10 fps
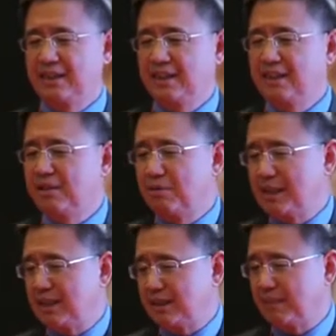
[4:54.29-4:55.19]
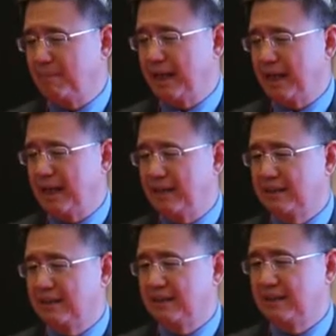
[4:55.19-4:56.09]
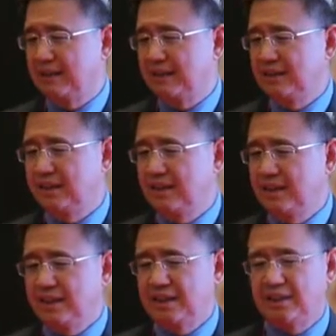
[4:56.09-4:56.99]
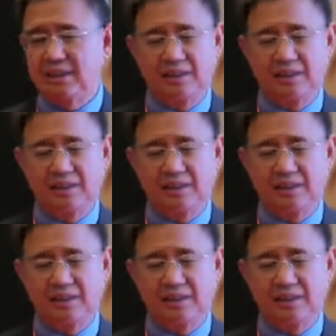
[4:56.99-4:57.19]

You would wonder, what does it mean for us?